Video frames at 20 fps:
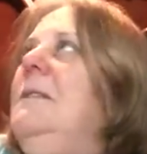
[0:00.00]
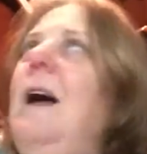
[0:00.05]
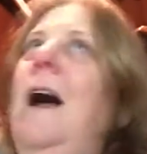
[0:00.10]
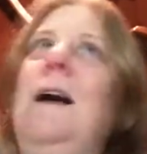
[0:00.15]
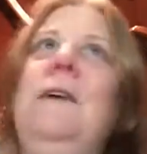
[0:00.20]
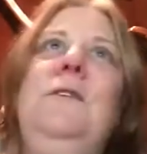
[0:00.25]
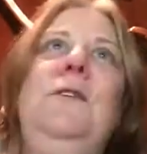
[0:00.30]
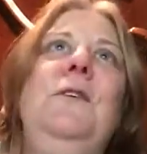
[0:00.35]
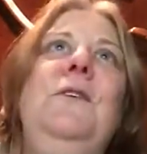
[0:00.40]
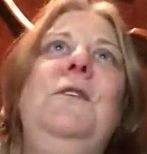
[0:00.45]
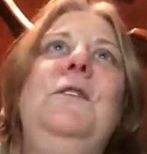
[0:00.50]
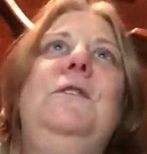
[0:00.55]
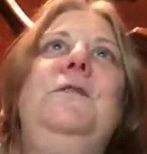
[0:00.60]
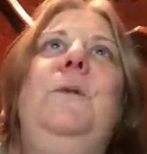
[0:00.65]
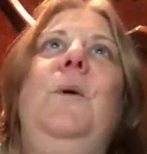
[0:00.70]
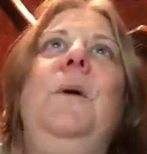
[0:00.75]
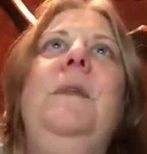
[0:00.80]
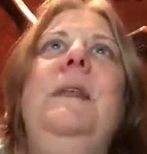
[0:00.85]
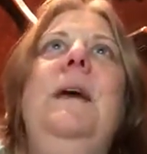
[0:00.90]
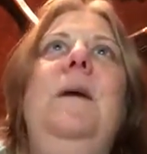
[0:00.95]
doctors
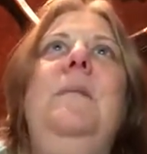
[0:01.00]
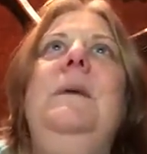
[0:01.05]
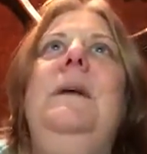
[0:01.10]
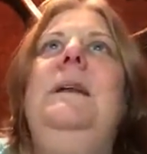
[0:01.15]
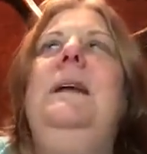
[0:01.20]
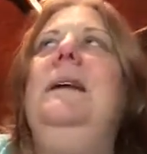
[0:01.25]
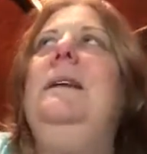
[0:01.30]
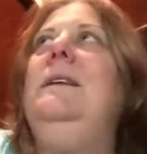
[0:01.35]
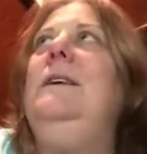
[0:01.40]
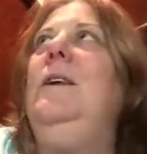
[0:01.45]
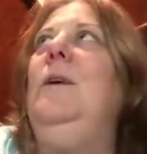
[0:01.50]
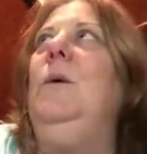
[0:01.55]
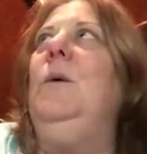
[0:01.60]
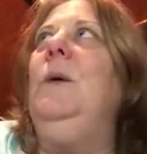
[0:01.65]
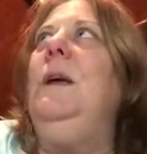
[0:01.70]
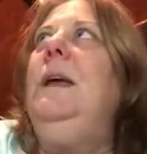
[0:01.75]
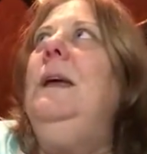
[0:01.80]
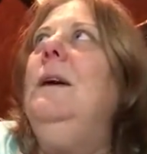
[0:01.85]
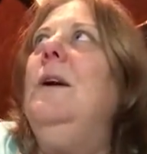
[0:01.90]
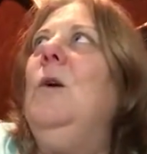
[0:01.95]
for them and, and you know
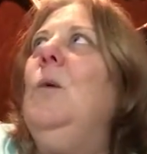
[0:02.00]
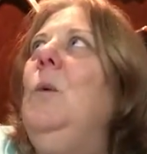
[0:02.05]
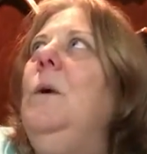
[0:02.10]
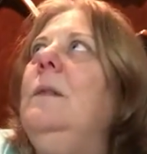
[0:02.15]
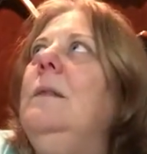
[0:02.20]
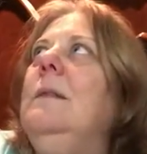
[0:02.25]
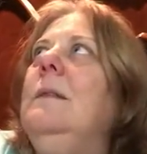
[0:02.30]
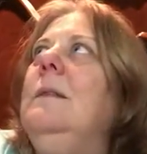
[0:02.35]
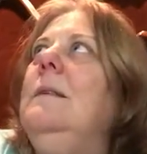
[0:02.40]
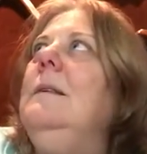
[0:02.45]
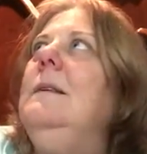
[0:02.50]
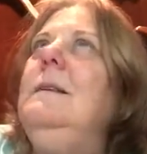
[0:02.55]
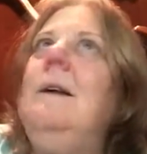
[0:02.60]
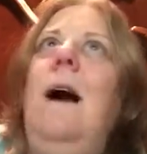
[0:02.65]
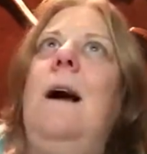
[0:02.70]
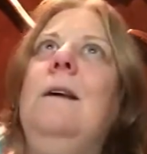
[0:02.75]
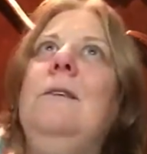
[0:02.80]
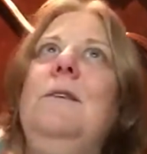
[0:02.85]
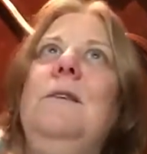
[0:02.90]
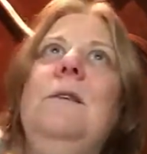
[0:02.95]
hear what the
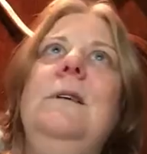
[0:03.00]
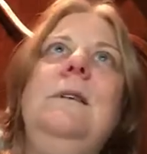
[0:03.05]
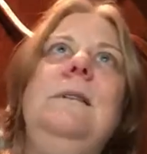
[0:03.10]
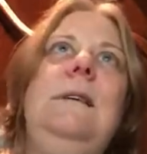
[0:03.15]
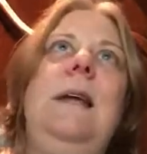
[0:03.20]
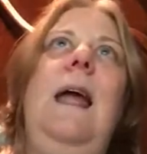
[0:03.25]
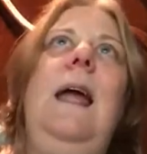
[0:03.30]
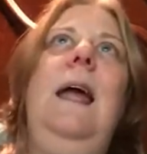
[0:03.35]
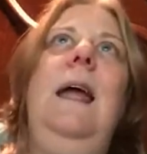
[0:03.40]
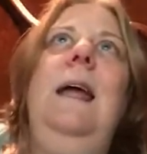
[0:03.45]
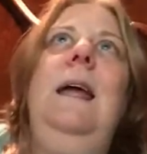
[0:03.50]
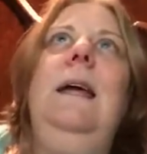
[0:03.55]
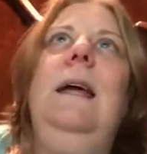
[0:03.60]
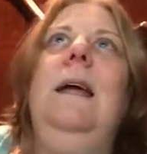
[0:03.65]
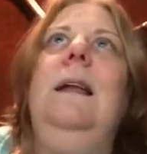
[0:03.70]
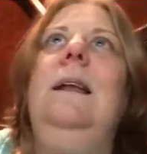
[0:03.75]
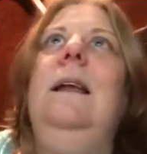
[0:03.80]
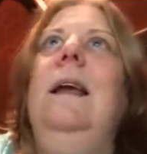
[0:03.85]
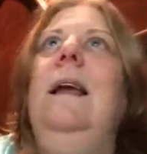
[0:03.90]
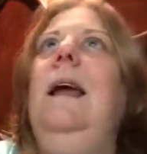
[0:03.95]
doctor is saying
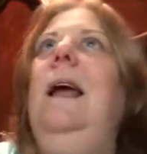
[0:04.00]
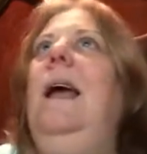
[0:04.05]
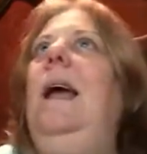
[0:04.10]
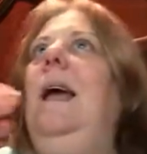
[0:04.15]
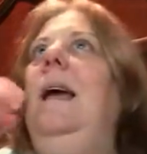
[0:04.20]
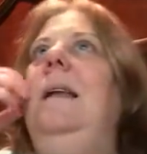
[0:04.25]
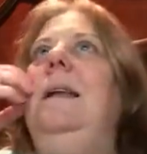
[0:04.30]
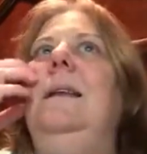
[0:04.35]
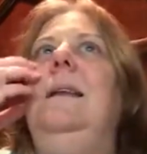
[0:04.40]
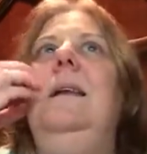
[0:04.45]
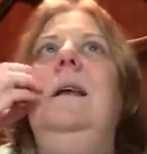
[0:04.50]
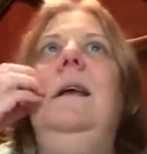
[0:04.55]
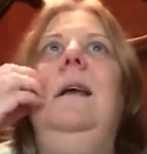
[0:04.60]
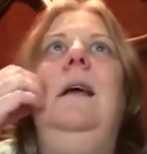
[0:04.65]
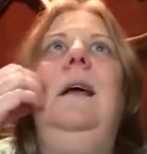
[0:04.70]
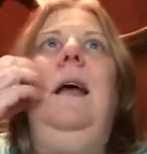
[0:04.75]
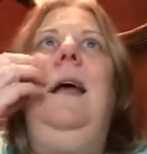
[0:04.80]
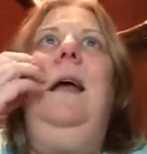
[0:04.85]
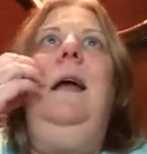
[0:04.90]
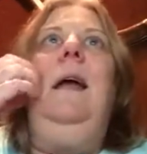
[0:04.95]
and and
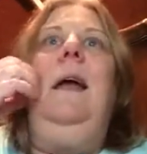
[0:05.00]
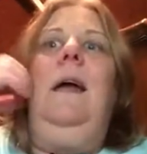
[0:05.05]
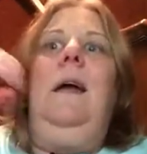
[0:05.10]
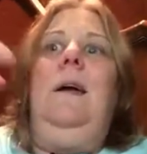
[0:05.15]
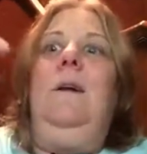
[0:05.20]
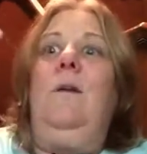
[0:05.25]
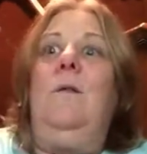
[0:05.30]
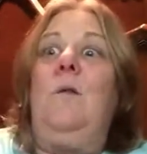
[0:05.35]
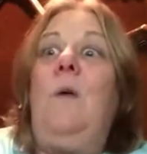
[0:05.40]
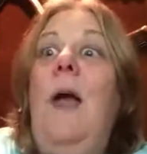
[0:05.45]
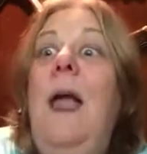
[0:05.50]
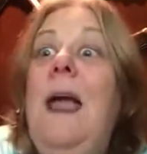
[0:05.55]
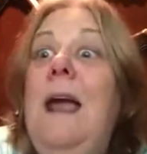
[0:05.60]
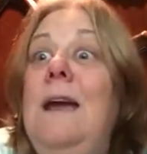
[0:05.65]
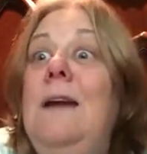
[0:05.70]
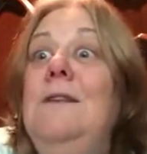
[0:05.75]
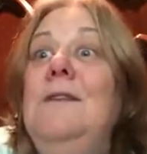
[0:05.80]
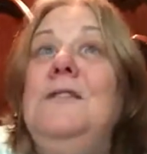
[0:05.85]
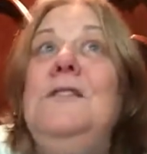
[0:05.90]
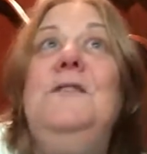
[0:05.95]
and
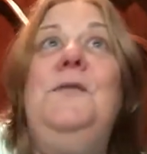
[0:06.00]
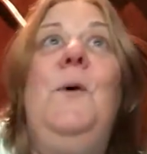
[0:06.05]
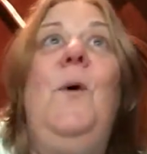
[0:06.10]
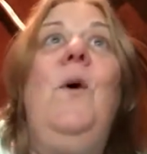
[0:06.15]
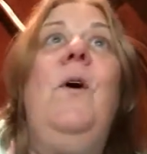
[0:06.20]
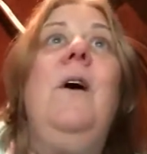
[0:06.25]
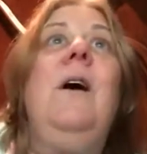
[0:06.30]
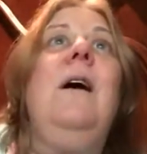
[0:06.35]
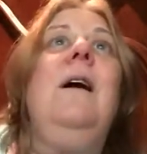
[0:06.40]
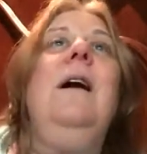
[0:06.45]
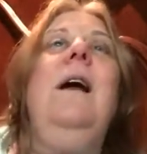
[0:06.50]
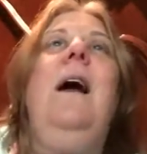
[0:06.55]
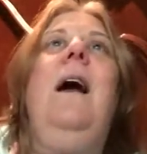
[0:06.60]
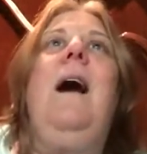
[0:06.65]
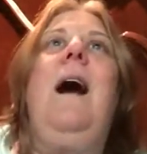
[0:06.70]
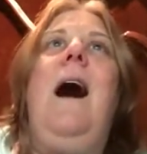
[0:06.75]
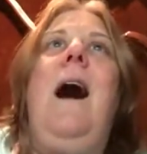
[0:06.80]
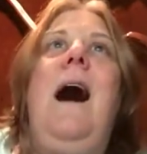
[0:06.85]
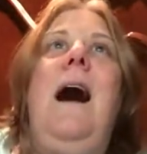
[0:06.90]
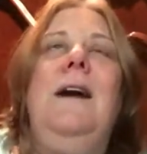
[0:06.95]
arrange for
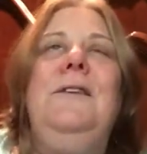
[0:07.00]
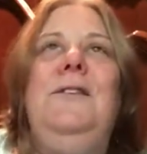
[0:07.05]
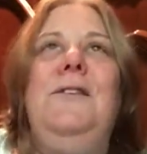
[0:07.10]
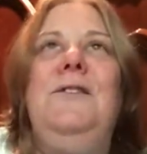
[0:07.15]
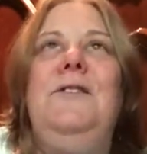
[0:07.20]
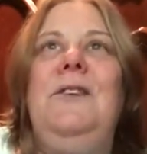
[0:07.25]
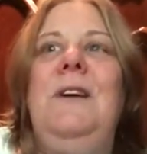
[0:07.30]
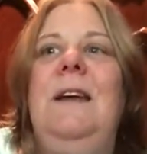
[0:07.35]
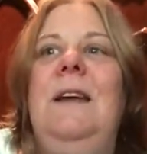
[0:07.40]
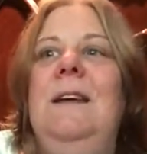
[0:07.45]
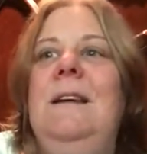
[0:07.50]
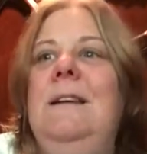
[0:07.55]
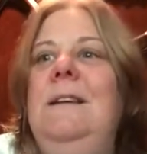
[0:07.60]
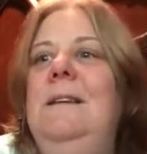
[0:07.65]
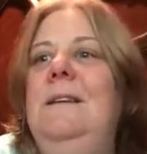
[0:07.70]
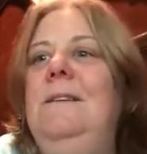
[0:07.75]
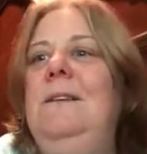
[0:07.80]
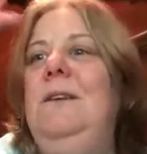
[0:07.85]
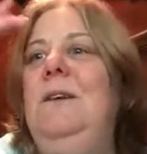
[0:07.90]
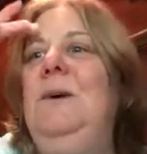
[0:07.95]

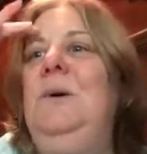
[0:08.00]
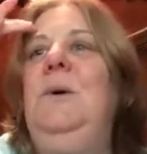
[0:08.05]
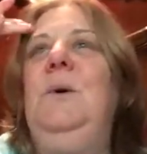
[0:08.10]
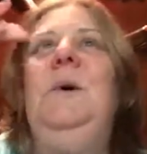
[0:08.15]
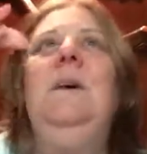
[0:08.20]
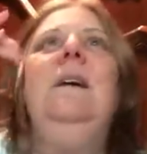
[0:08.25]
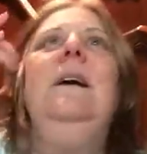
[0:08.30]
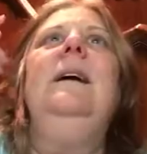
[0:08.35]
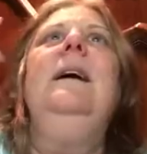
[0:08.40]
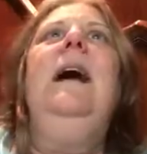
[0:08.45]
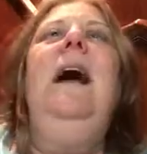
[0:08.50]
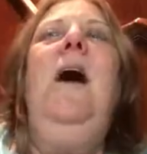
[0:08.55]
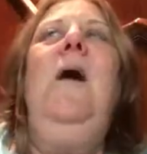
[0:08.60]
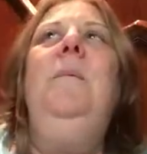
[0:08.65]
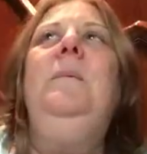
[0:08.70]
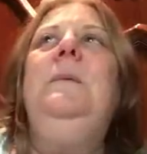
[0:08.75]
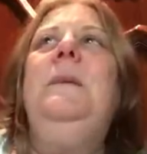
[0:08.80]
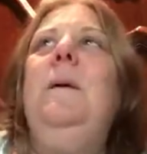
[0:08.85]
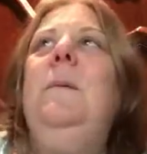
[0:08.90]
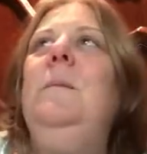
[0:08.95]
oxygen to
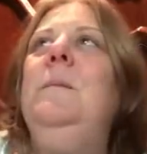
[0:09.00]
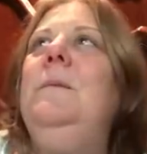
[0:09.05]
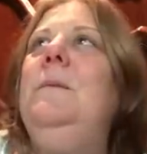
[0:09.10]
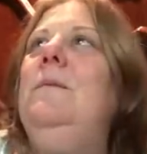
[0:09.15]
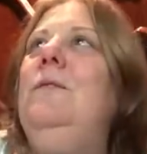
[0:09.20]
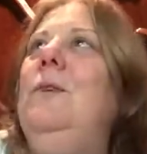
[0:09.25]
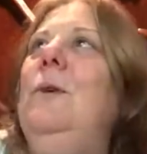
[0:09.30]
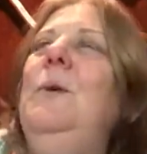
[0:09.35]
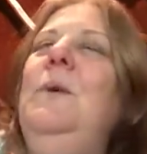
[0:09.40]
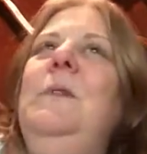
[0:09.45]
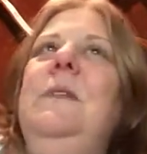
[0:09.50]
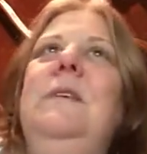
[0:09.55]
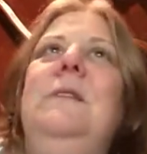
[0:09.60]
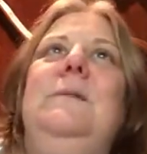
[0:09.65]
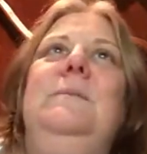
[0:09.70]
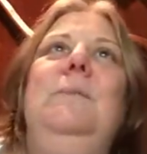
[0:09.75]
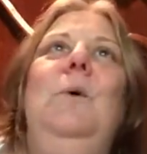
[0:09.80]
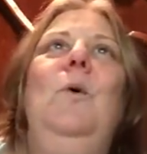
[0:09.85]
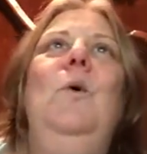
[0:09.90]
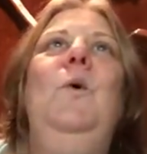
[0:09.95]
help them do
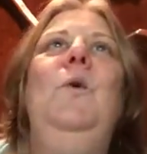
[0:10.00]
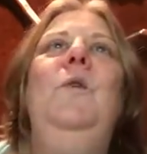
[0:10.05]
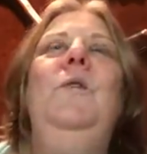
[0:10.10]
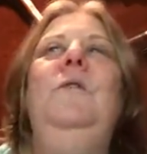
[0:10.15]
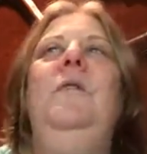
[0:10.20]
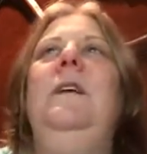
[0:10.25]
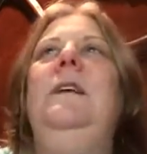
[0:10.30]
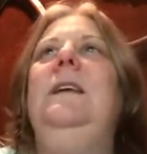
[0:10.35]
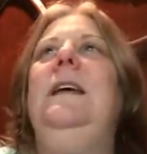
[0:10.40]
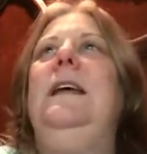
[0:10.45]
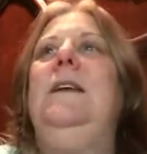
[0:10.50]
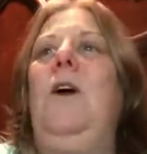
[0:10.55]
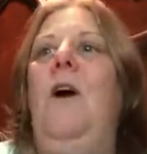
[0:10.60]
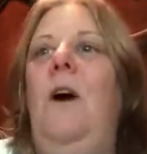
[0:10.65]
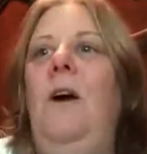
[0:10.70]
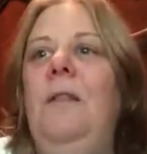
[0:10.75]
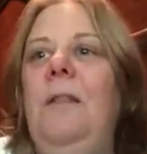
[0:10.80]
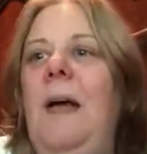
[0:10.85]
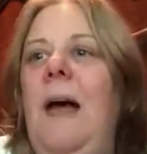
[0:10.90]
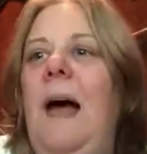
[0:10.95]
this move and, and
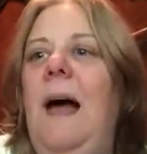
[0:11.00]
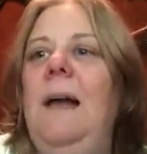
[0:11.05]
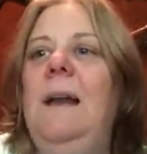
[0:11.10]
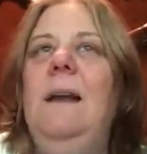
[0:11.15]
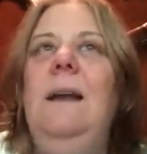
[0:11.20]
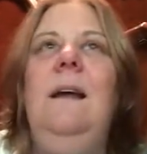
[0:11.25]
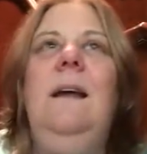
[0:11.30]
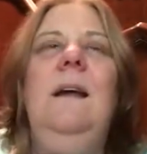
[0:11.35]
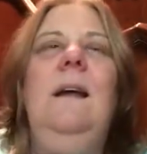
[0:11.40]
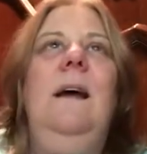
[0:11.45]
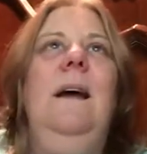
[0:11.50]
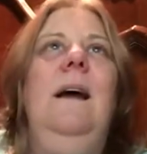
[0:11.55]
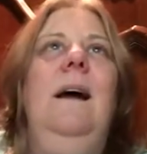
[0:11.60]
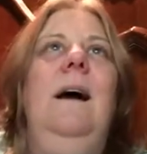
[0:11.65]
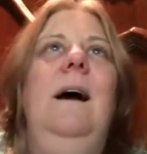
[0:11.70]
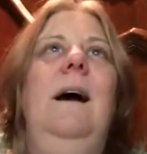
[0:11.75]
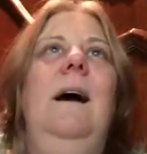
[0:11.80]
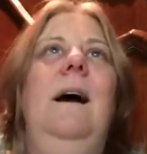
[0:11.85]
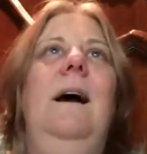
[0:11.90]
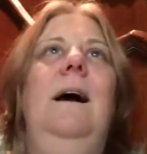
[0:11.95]
all that
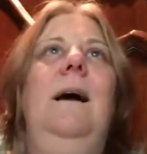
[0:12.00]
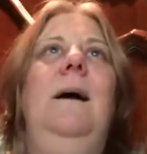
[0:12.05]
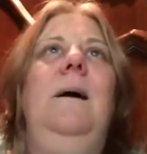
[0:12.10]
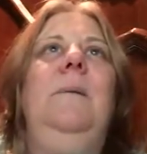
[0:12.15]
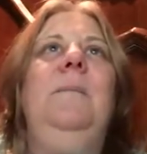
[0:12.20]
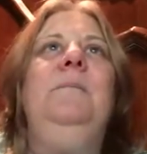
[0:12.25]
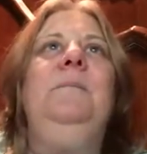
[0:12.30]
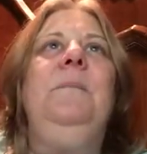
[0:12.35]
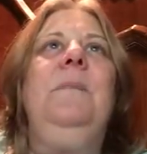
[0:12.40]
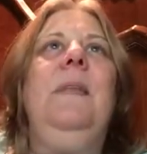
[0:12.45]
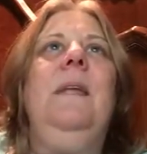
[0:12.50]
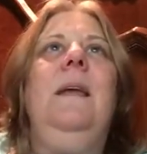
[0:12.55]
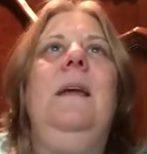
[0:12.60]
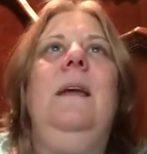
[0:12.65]
um,